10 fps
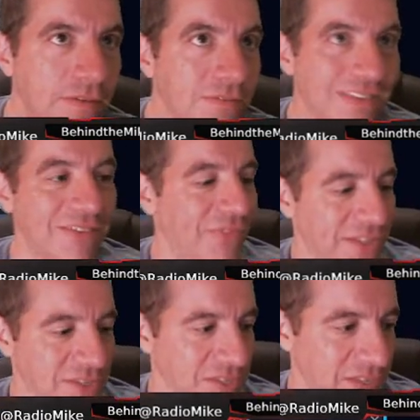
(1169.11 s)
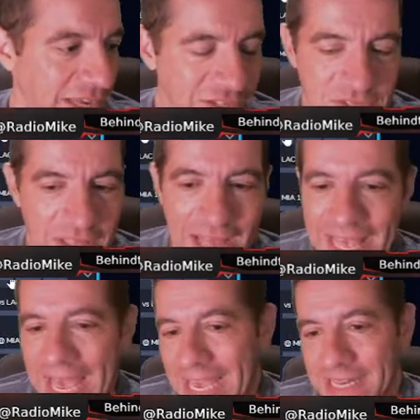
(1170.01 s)
defenses. I
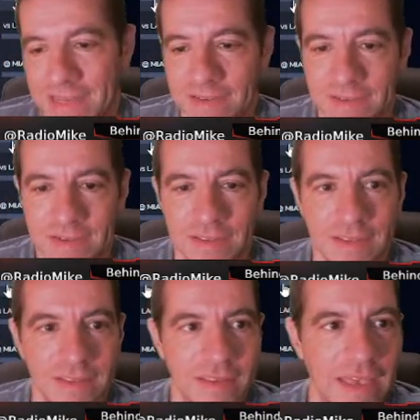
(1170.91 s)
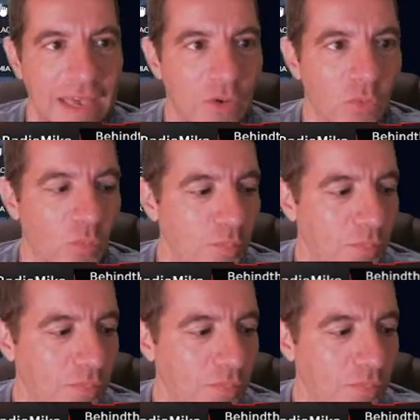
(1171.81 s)
hate it. And